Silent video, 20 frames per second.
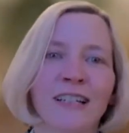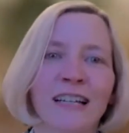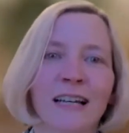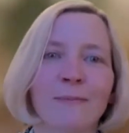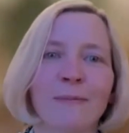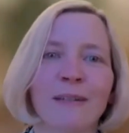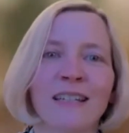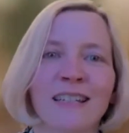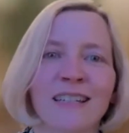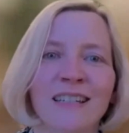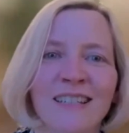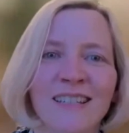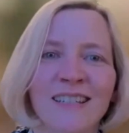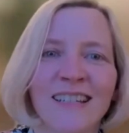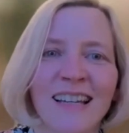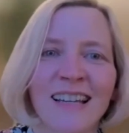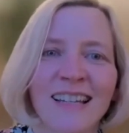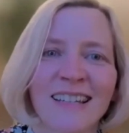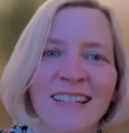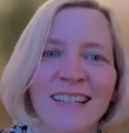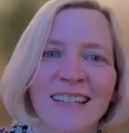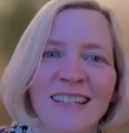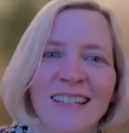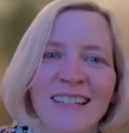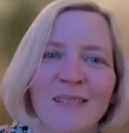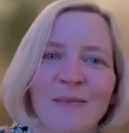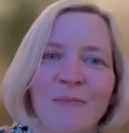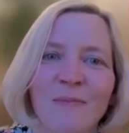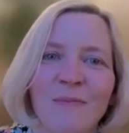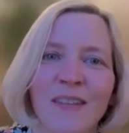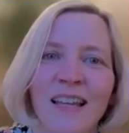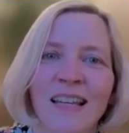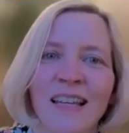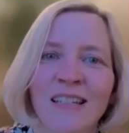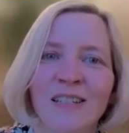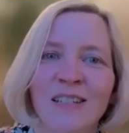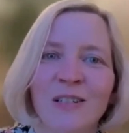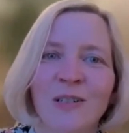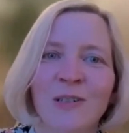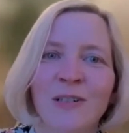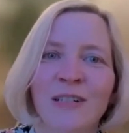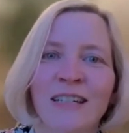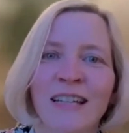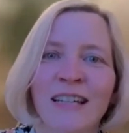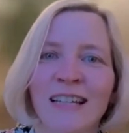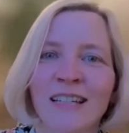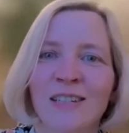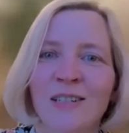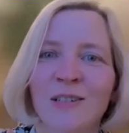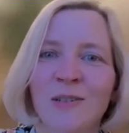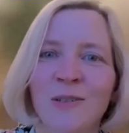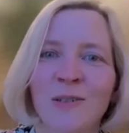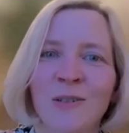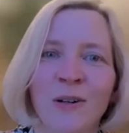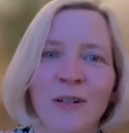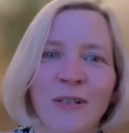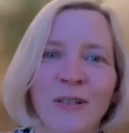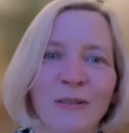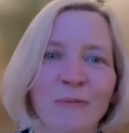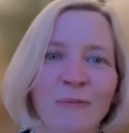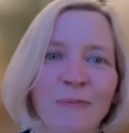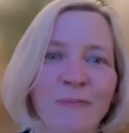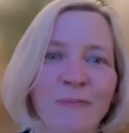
coming tonight and good night to you all.